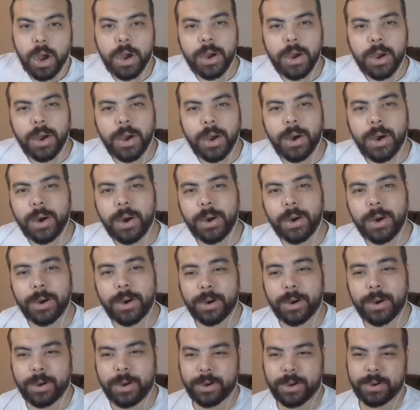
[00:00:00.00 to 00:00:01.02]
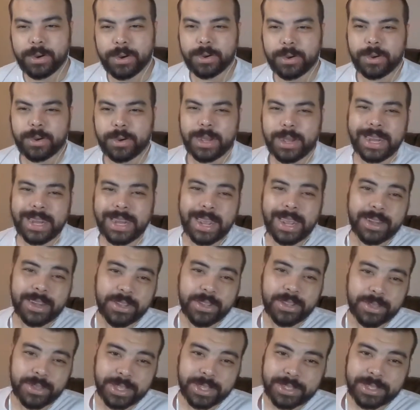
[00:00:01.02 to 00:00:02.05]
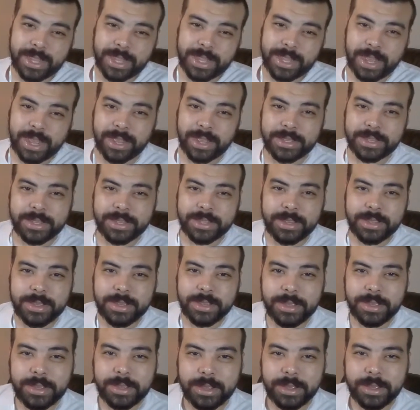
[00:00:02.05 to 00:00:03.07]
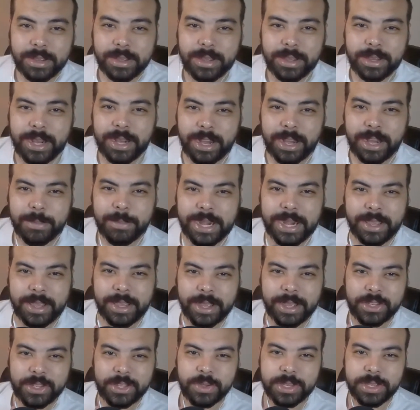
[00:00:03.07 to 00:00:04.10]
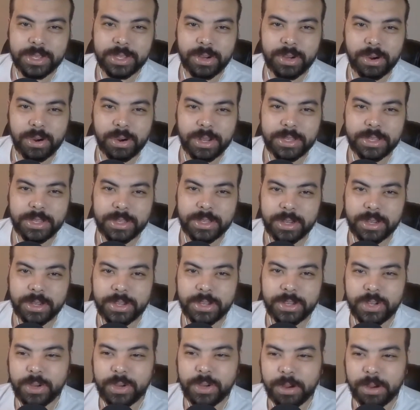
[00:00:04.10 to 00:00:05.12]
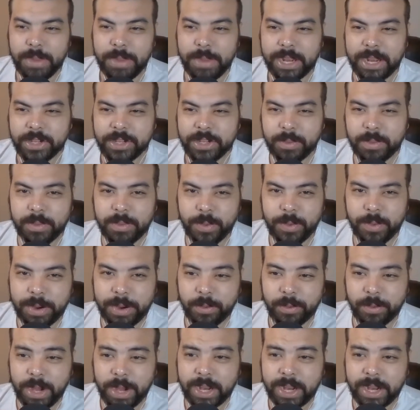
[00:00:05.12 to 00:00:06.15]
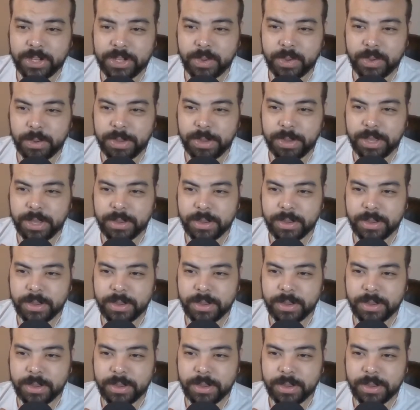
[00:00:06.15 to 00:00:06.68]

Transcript: oh, I got to do this, guys. Can anybody guess who this card is? Because you could imagine what reaction would be.